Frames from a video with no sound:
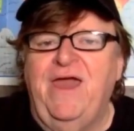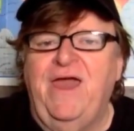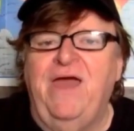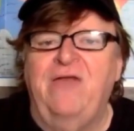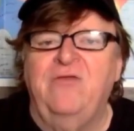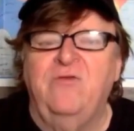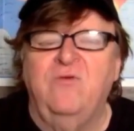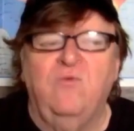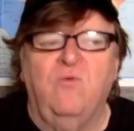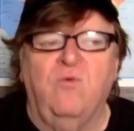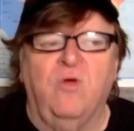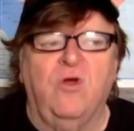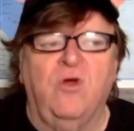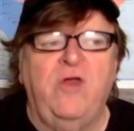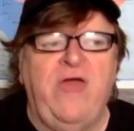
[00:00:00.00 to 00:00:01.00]
And
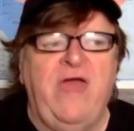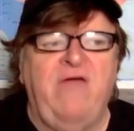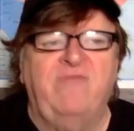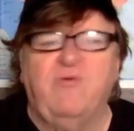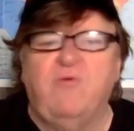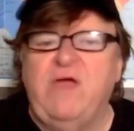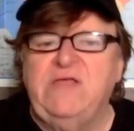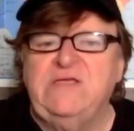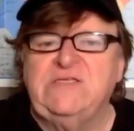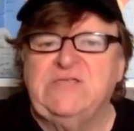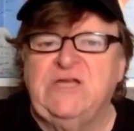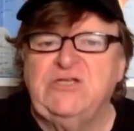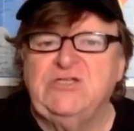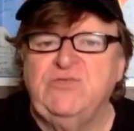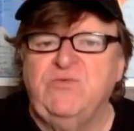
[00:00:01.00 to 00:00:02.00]
we're going to have the right
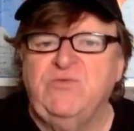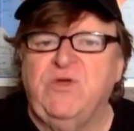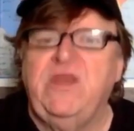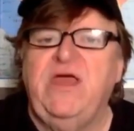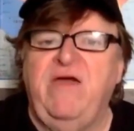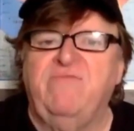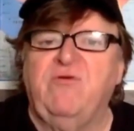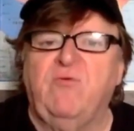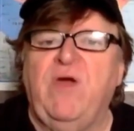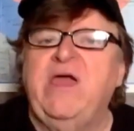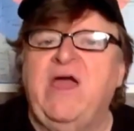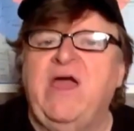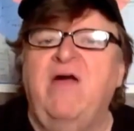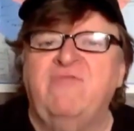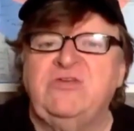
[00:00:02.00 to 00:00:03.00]
discussion. We're going to have the
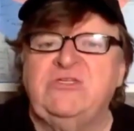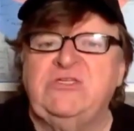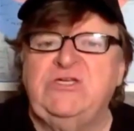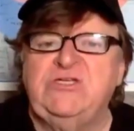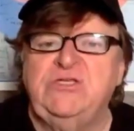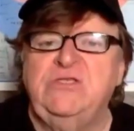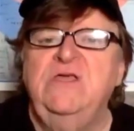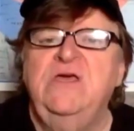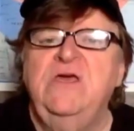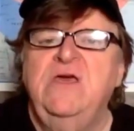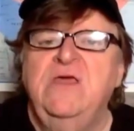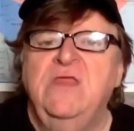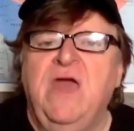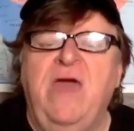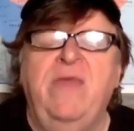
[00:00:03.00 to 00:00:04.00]
right conversation,
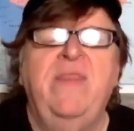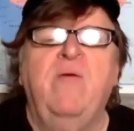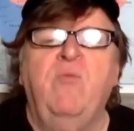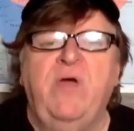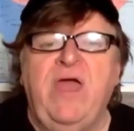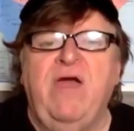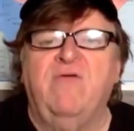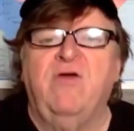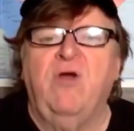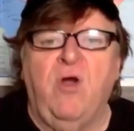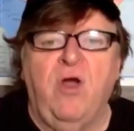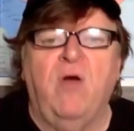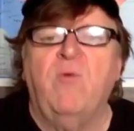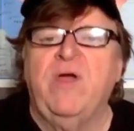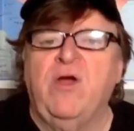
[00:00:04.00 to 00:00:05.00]
and then we are
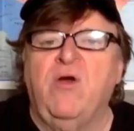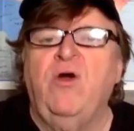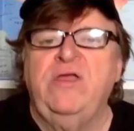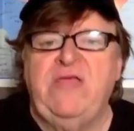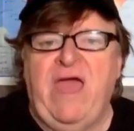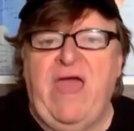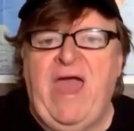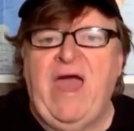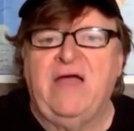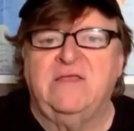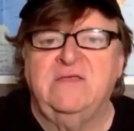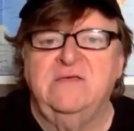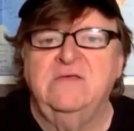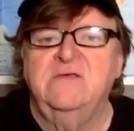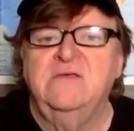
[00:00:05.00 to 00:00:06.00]
going to
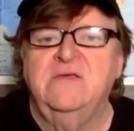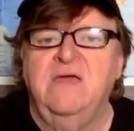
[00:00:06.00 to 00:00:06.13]
act.